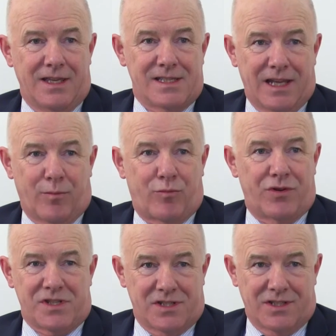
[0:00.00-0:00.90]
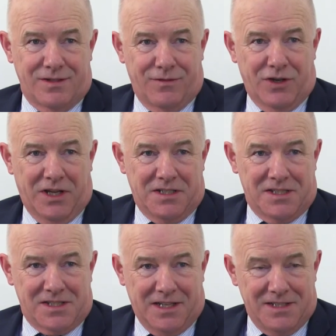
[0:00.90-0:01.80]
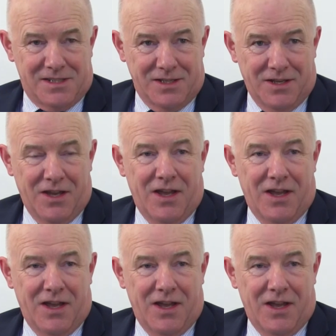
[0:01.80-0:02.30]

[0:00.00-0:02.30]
is now President of the United States.